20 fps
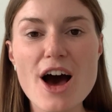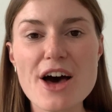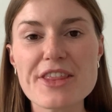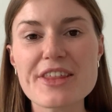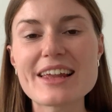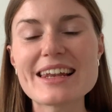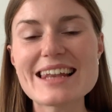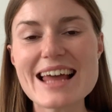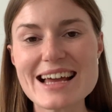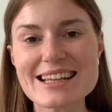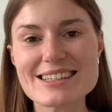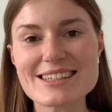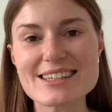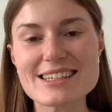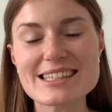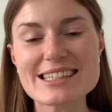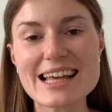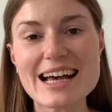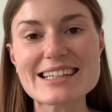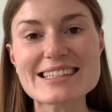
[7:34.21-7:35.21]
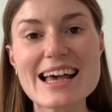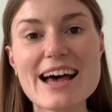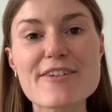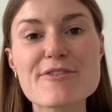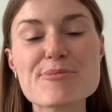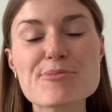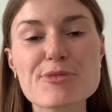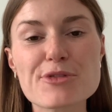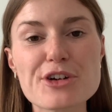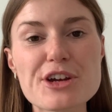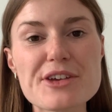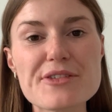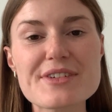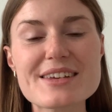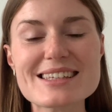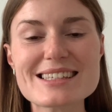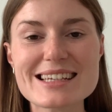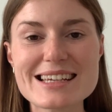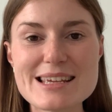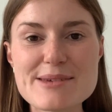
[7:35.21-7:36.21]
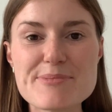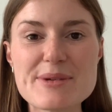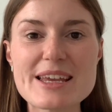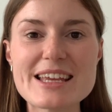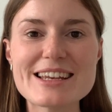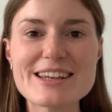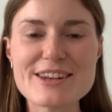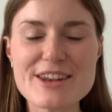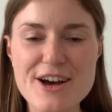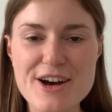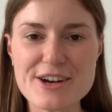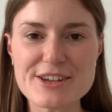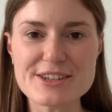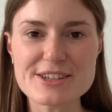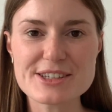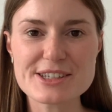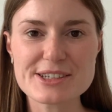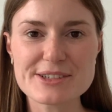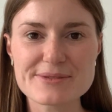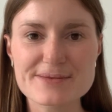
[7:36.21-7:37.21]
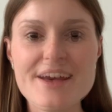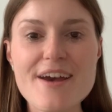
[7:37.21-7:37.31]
other letters that have previously been learnt.